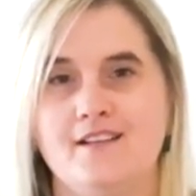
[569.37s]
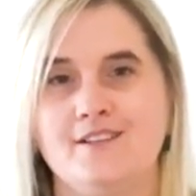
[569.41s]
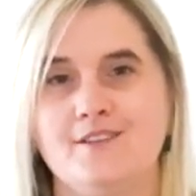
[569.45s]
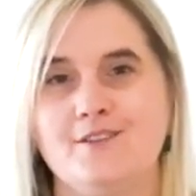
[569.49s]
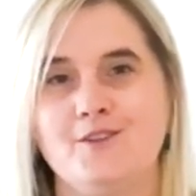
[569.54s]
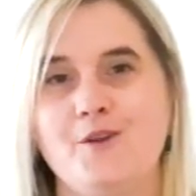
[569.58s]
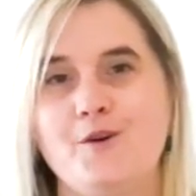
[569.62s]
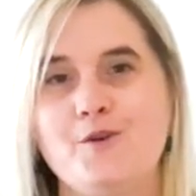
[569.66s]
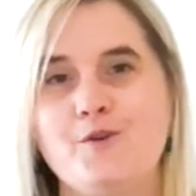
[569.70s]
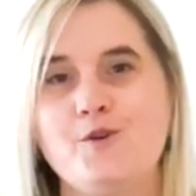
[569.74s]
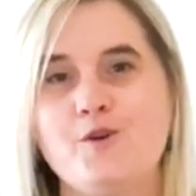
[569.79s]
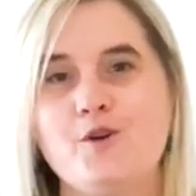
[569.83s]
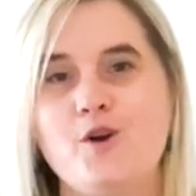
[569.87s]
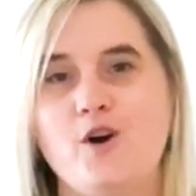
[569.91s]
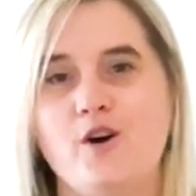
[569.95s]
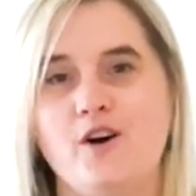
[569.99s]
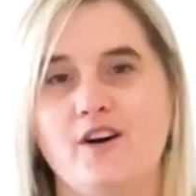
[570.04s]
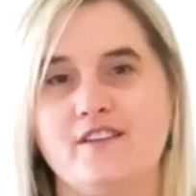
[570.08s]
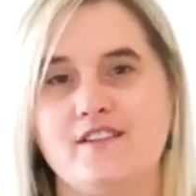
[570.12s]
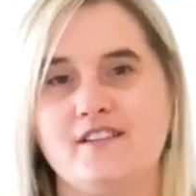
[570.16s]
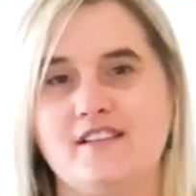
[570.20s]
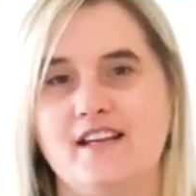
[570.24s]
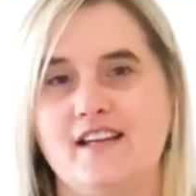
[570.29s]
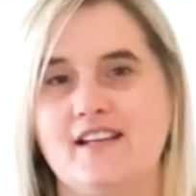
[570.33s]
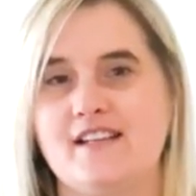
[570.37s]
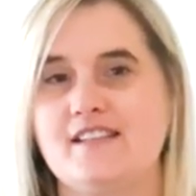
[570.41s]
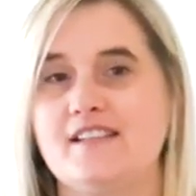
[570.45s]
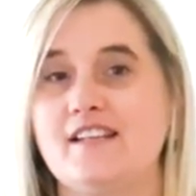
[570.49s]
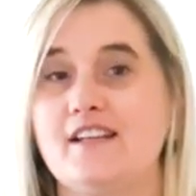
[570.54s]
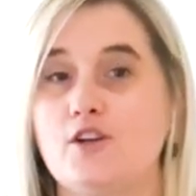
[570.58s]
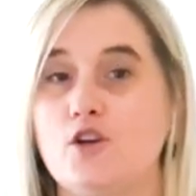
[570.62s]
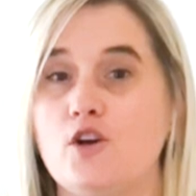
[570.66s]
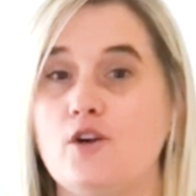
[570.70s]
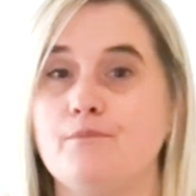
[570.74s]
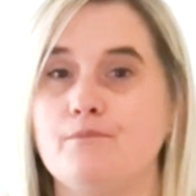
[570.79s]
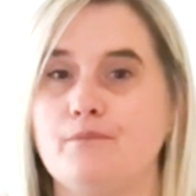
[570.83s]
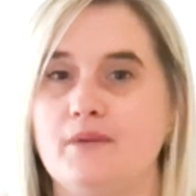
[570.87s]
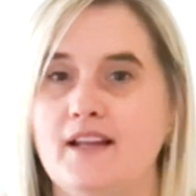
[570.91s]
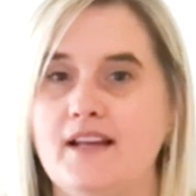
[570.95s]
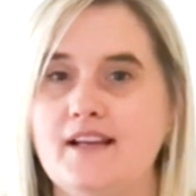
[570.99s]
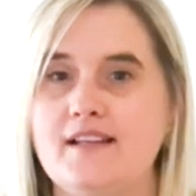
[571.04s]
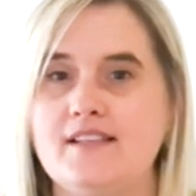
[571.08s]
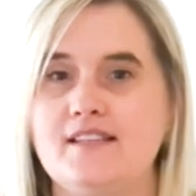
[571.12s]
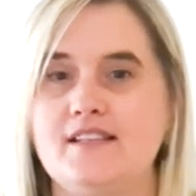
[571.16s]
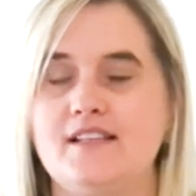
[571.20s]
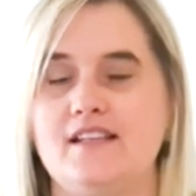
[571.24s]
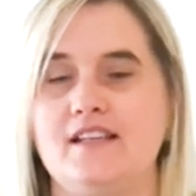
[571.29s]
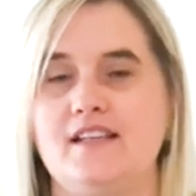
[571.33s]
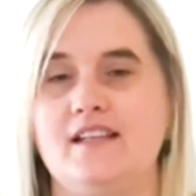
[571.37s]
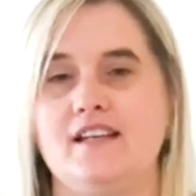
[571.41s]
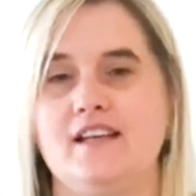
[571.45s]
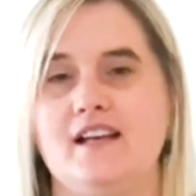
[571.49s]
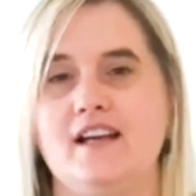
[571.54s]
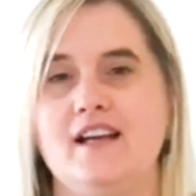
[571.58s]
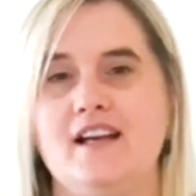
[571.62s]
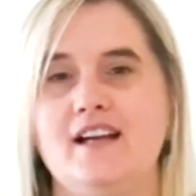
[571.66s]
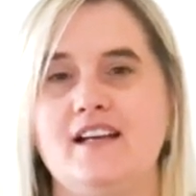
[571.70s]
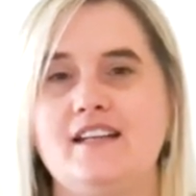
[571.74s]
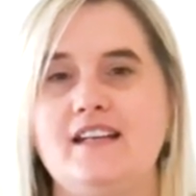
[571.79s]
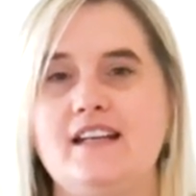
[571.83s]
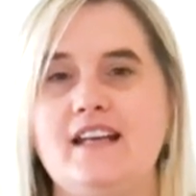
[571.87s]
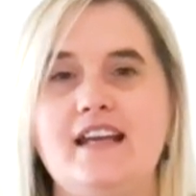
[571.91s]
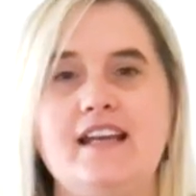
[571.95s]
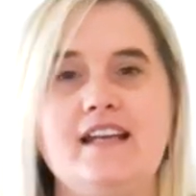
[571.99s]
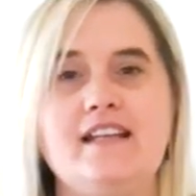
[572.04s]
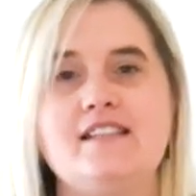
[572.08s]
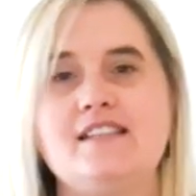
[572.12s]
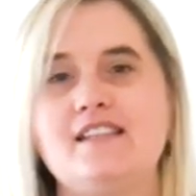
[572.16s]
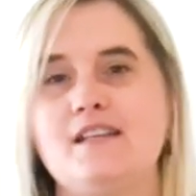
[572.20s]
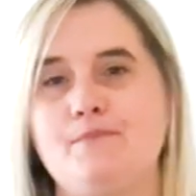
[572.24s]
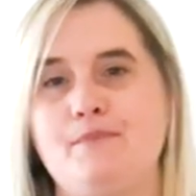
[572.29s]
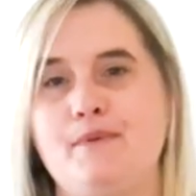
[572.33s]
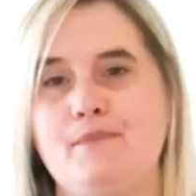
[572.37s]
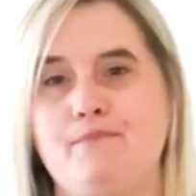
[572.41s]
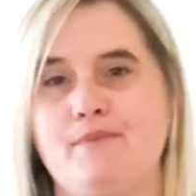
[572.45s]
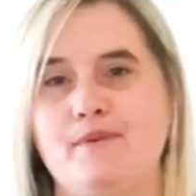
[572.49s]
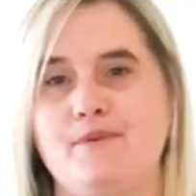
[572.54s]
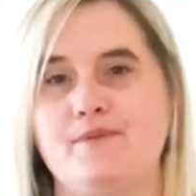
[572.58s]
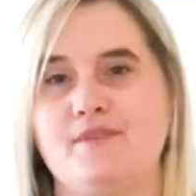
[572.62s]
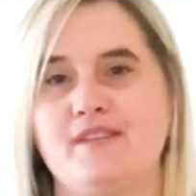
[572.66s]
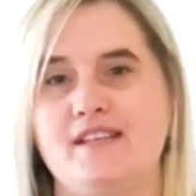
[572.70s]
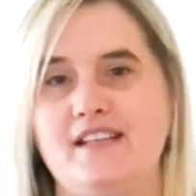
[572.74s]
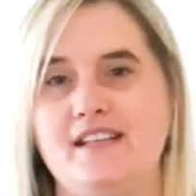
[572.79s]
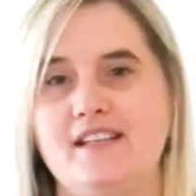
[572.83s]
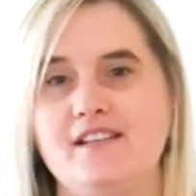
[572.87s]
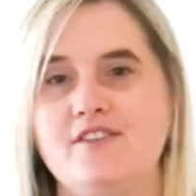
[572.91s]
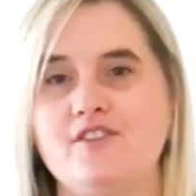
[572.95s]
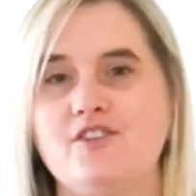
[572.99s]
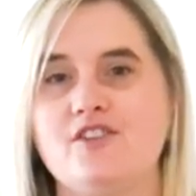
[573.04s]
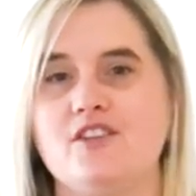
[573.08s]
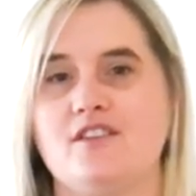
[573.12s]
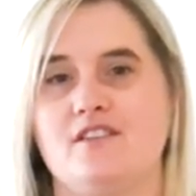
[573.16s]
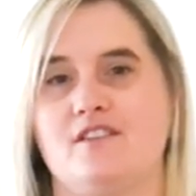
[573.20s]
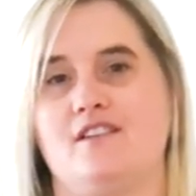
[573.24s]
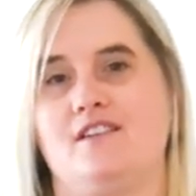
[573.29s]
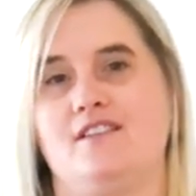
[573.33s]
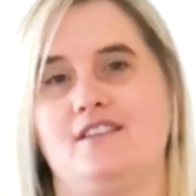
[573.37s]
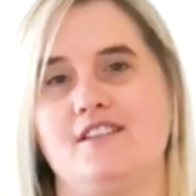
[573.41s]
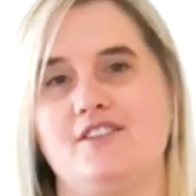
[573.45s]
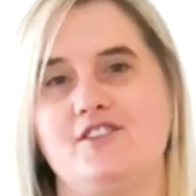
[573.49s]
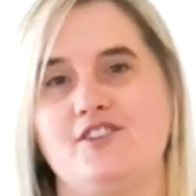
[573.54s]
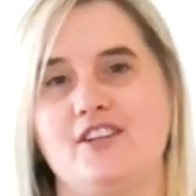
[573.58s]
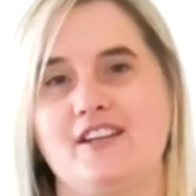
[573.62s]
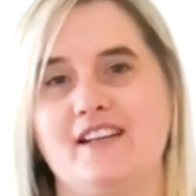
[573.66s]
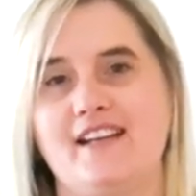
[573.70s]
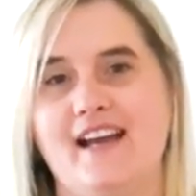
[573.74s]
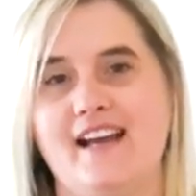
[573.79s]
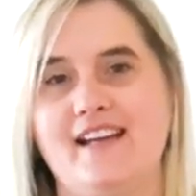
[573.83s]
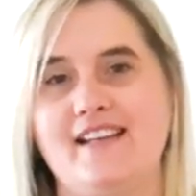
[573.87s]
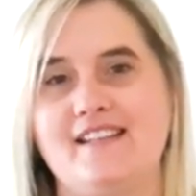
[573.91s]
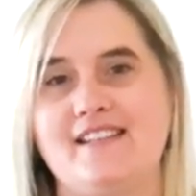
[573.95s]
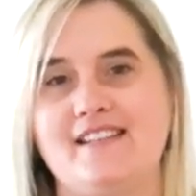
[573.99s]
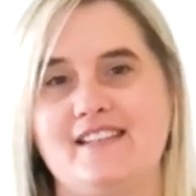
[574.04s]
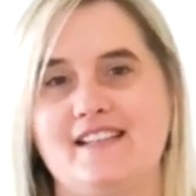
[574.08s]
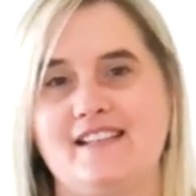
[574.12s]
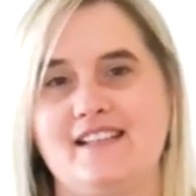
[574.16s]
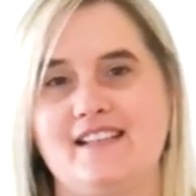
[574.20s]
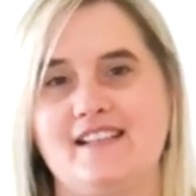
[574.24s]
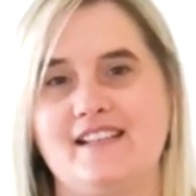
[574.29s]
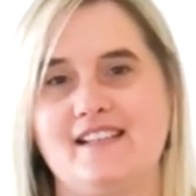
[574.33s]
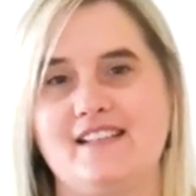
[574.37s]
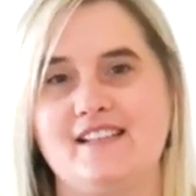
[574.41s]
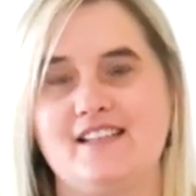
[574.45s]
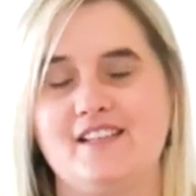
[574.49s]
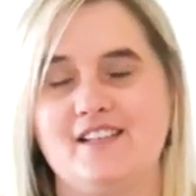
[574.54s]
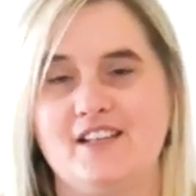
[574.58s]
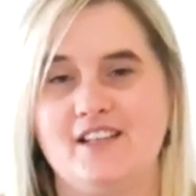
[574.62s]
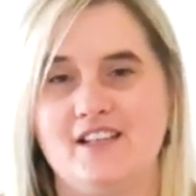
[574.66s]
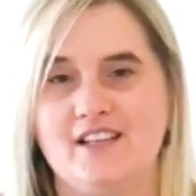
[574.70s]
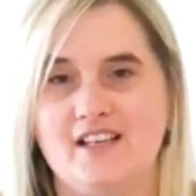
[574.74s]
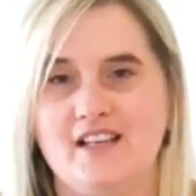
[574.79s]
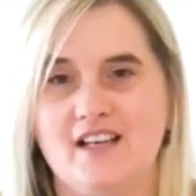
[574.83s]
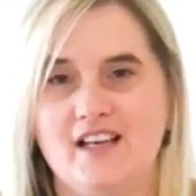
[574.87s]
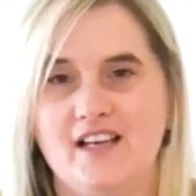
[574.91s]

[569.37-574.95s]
Local context and complexity needs to be built into knowledge and case studies